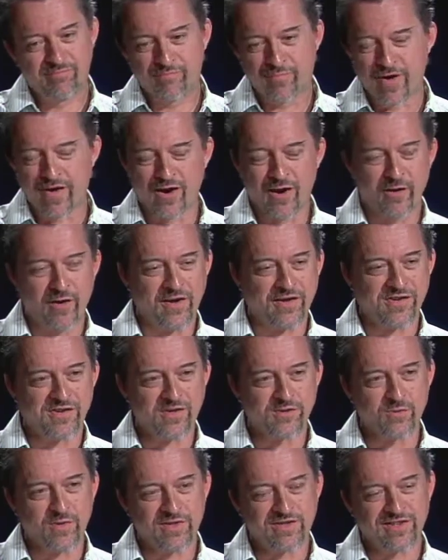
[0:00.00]
Bay Area
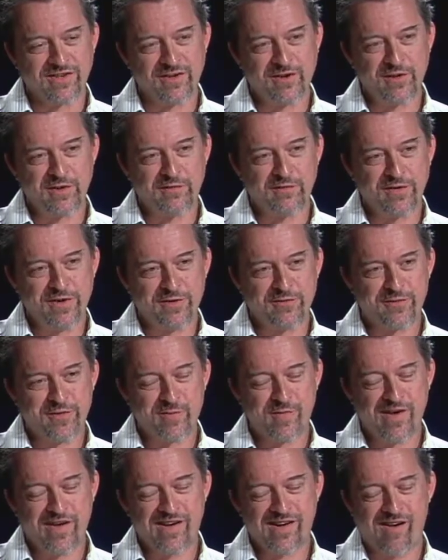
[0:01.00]
just wasn't a good fit for
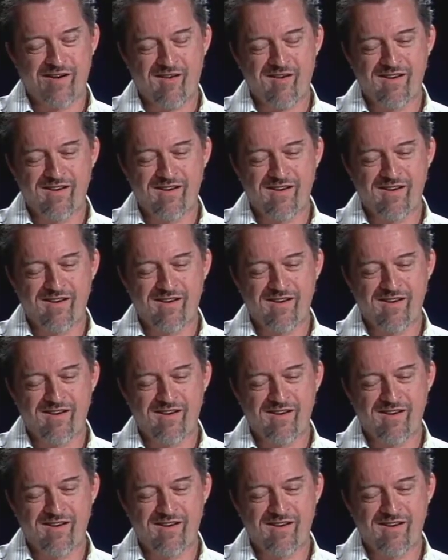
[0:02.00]
me.